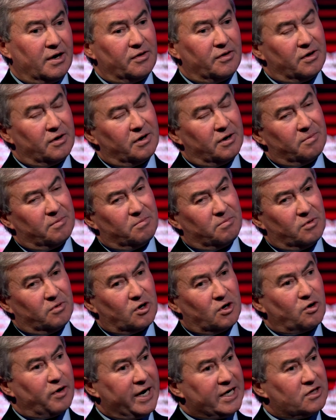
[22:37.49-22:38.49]
the
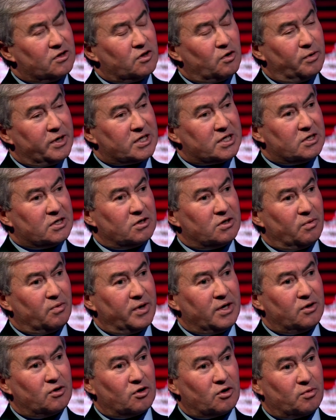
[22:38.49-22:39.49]
greater the risk is that
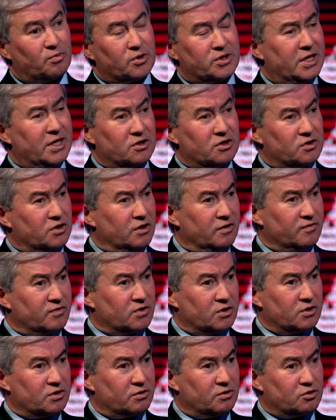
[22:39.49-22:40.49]
we just present
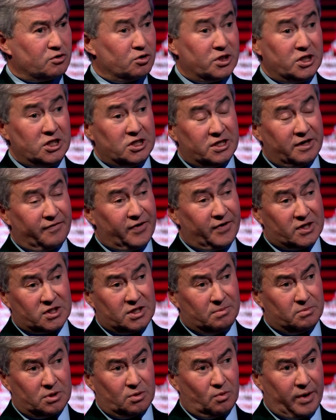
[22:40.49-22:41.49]
ourselves as strategic
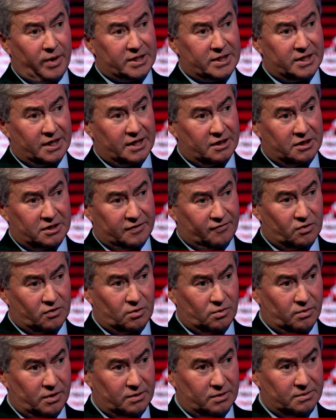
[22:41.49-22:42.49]
victims in waiting in a
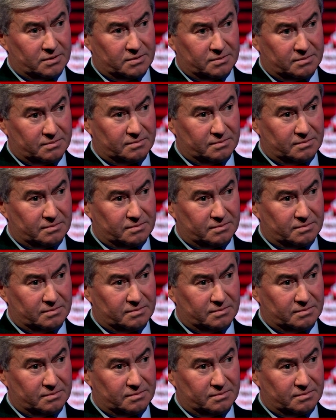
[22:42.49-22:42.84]
difficult world.